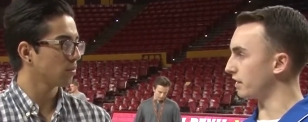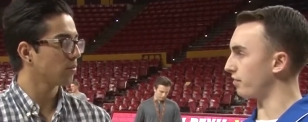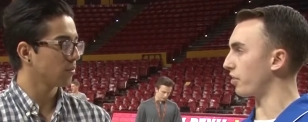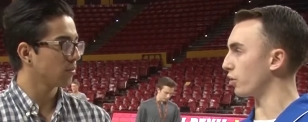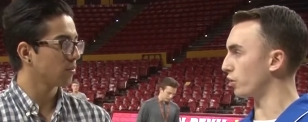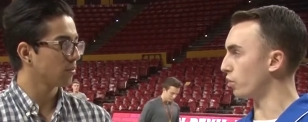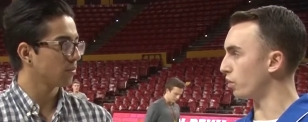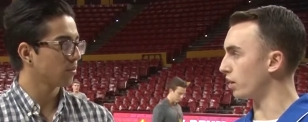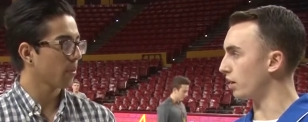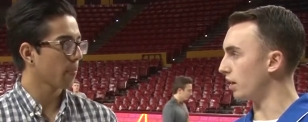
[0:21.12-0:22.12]
Speaker 1: end of the third
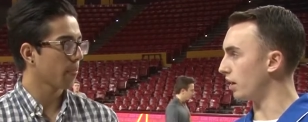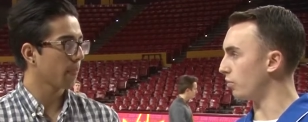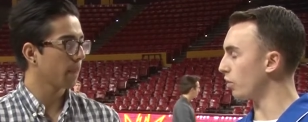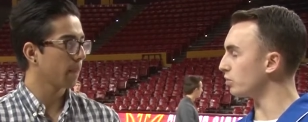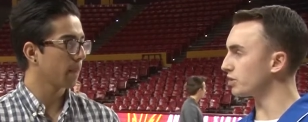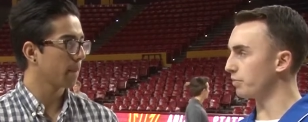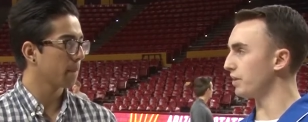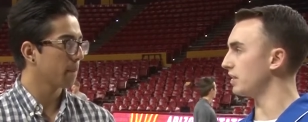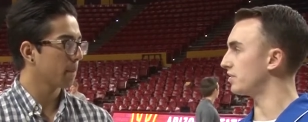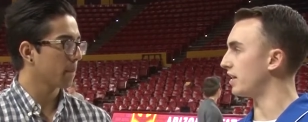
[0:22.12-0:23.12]
quarter. Uh, what were some
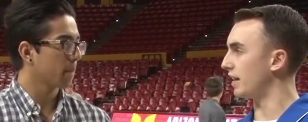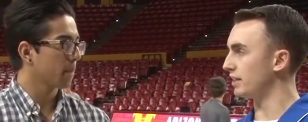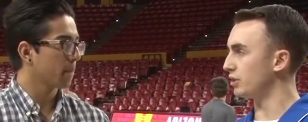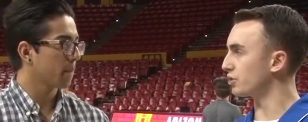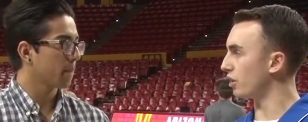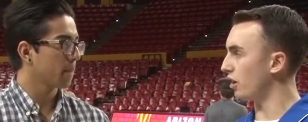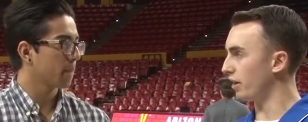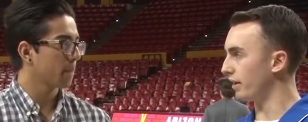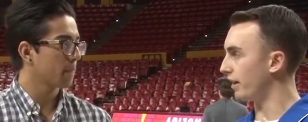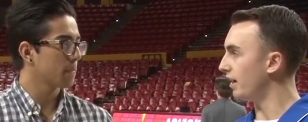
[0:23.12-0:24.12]
things that you
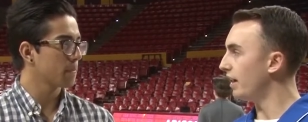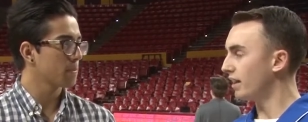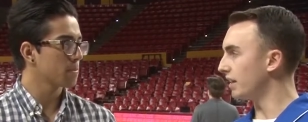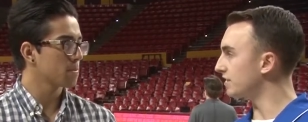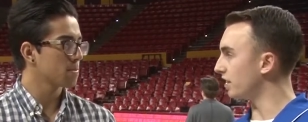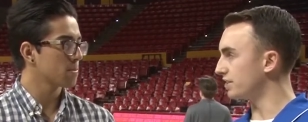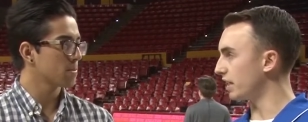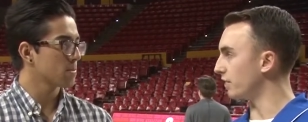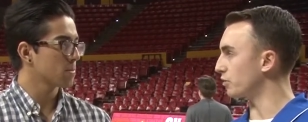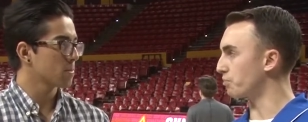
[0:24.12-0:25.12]
saw that led to the
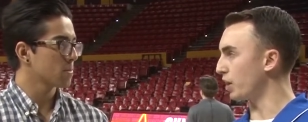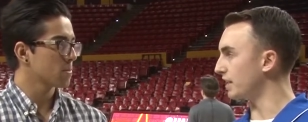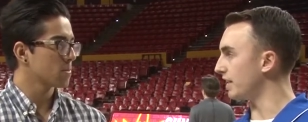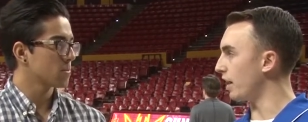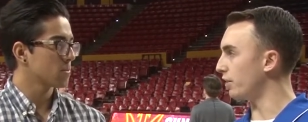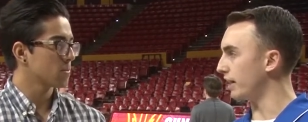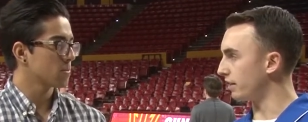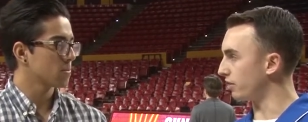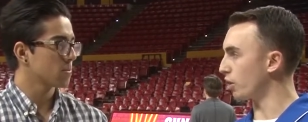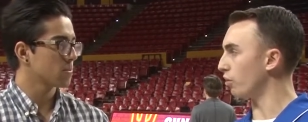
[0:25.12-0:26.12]
Sun Devils breakdown
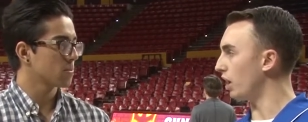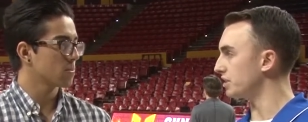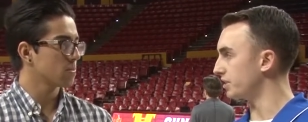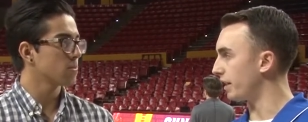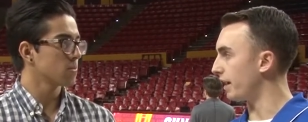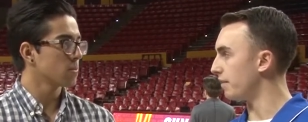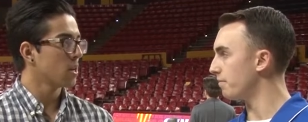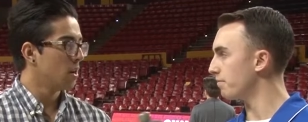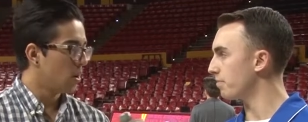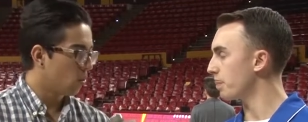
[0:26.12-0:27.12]
and their loss today?
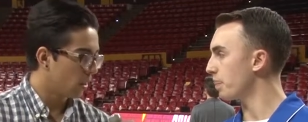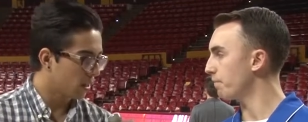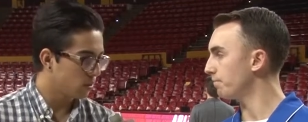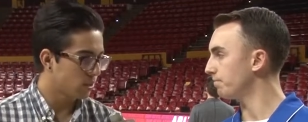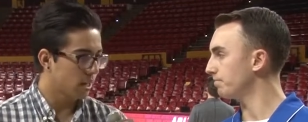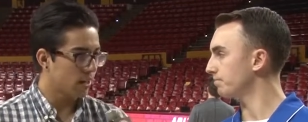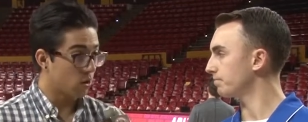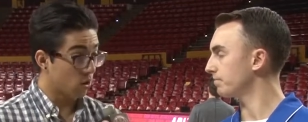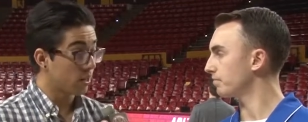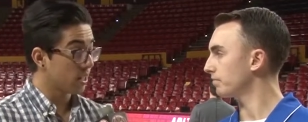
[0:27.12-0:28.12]
Speaker 2: Well, like you said,
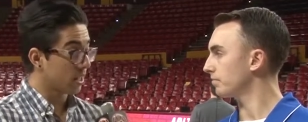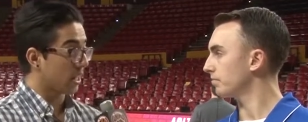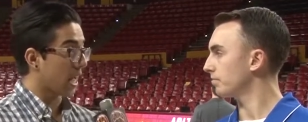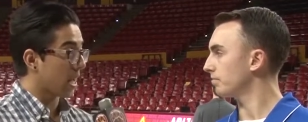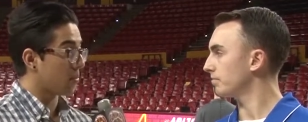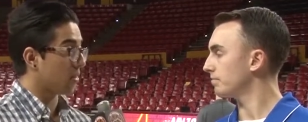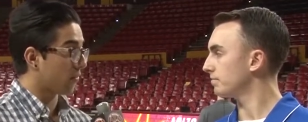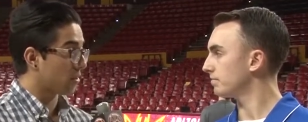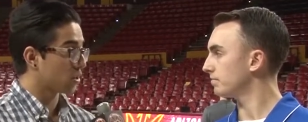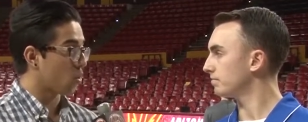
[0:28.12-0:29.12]
early in the game in the
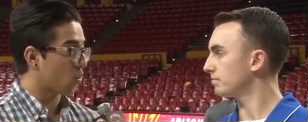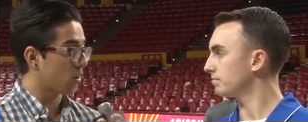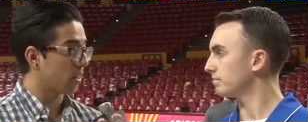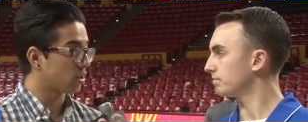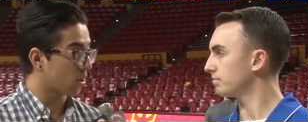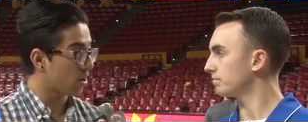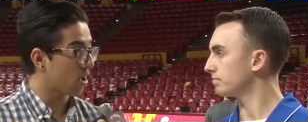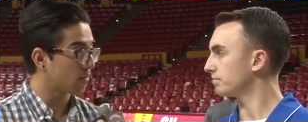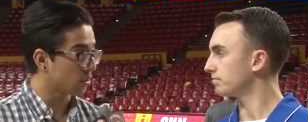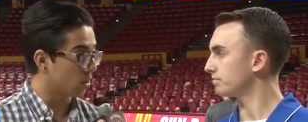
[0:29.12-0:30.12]
first quarter, they started
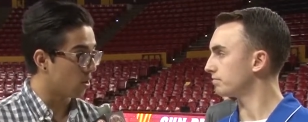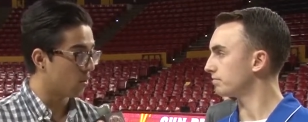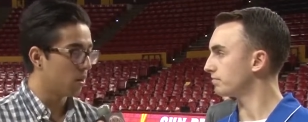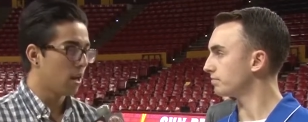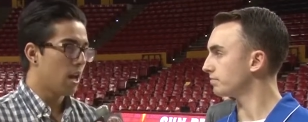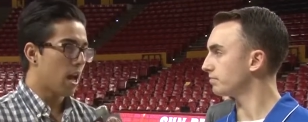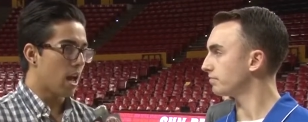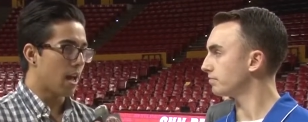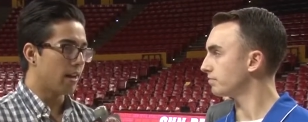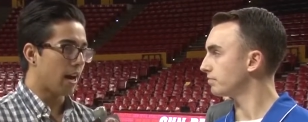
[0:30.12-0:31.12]
off slow
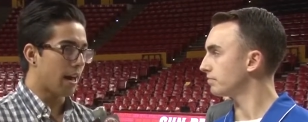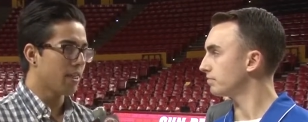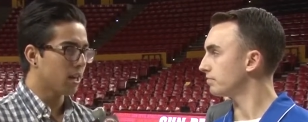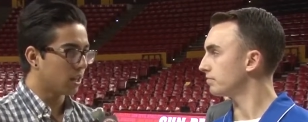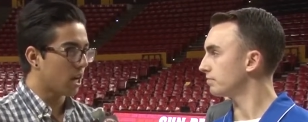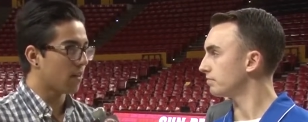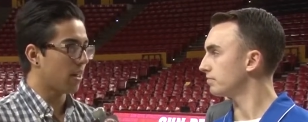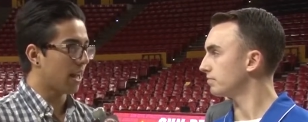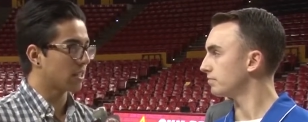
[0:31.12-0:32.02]
and I think a lot of that